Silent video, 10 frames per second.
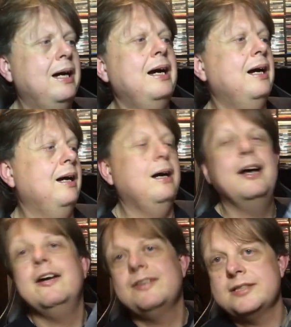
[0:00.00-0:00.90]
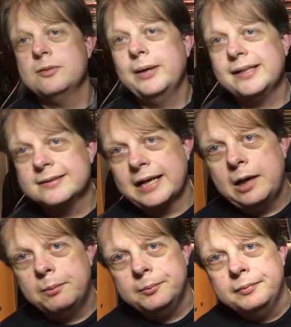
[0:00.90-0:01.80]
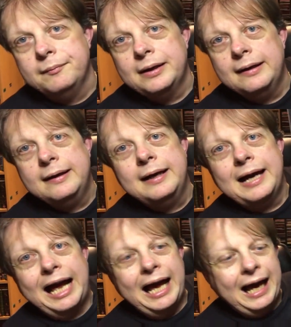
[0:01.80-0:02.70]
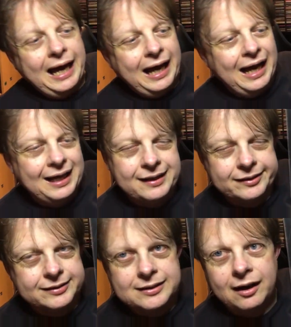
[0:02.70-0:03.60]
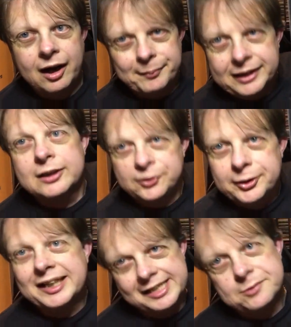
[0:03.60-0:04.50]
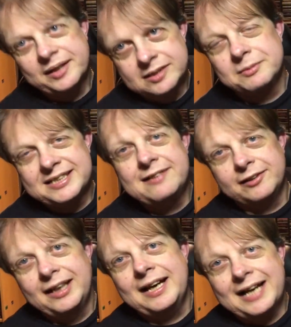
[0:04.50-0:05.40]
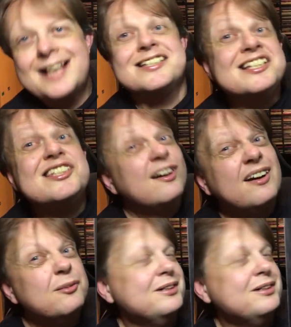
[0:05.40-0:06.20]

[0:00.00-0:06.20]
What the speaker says: I know this is a Wings album, and I'm including his Wings material as his solo